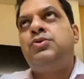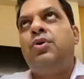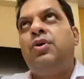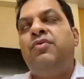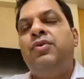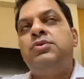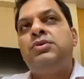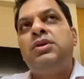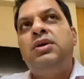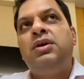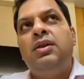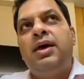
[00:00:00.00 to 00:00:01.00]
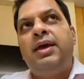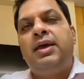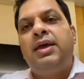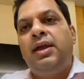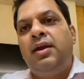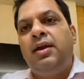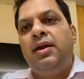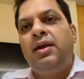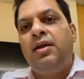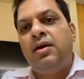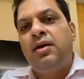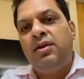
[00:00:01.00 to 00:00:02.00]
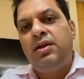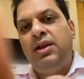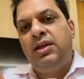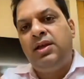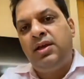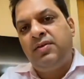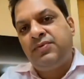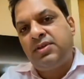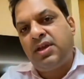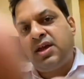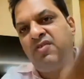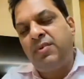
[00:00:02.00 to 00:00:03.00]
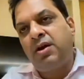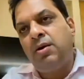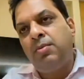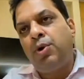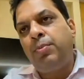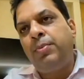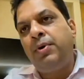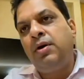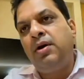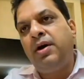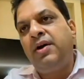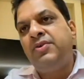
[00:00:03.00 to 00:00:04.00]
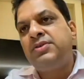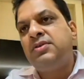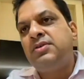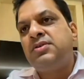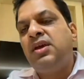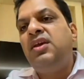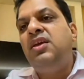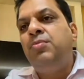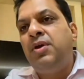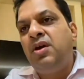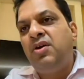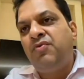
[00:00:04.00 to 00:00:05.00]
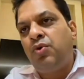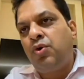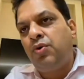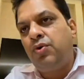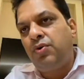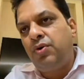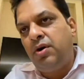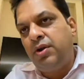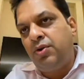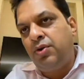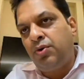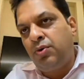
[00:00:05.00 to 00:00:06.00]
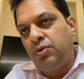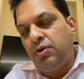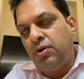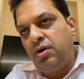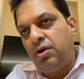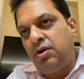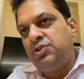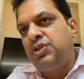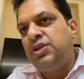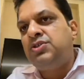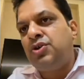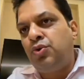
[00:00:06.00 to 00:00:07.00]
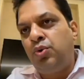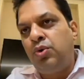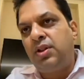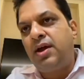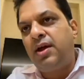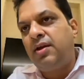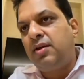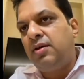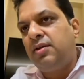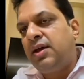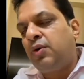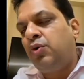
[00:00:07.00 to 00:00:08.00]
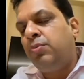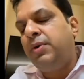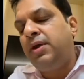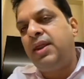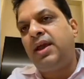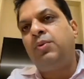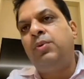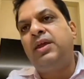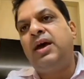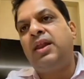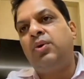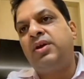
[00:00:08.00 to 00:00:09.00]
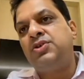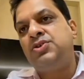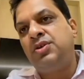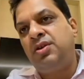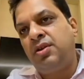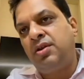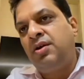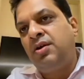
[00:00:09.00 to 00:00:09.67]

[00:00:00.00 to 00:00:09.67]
So if you see, like in India, the ETFs have become popular ever since the EPFO, changed the rule that there could be an equity allocation